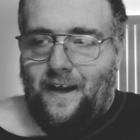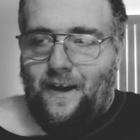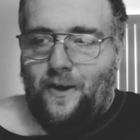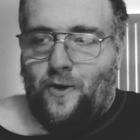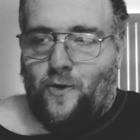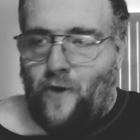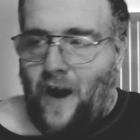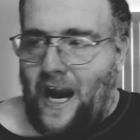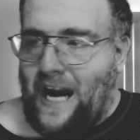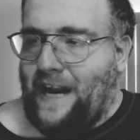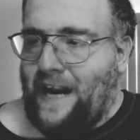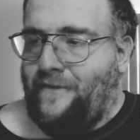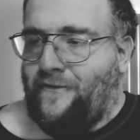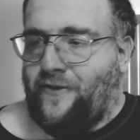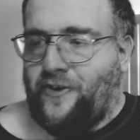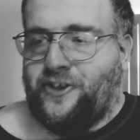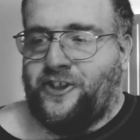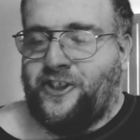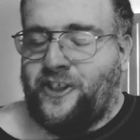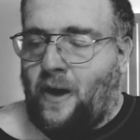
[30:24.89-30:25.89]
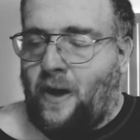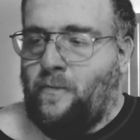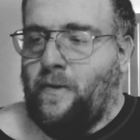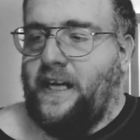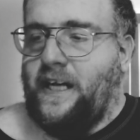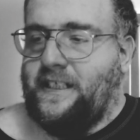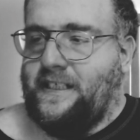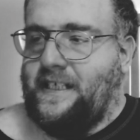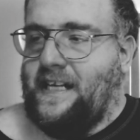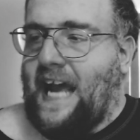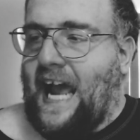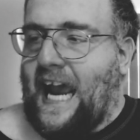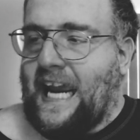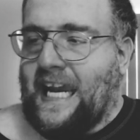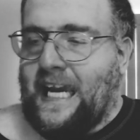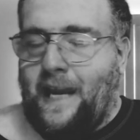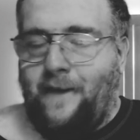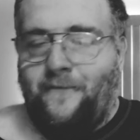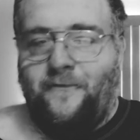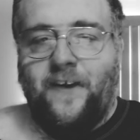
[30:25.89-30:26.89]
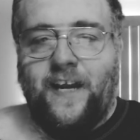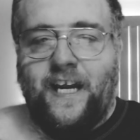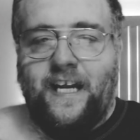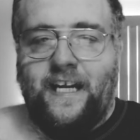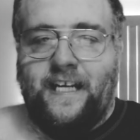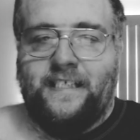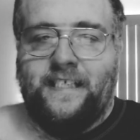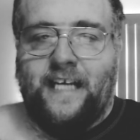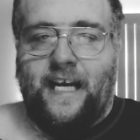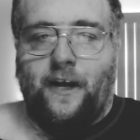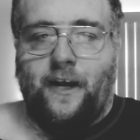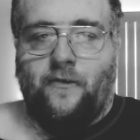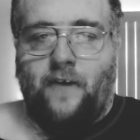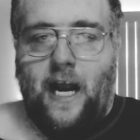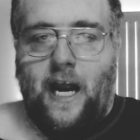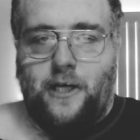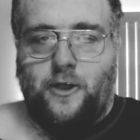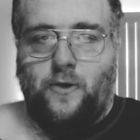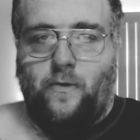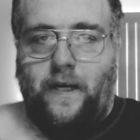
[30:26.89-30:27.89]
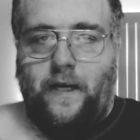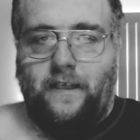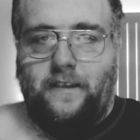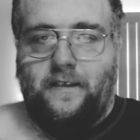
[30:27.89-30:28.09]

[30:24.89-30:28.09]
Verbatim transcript: Grady, for some reason, I keep thinking this kid graduates,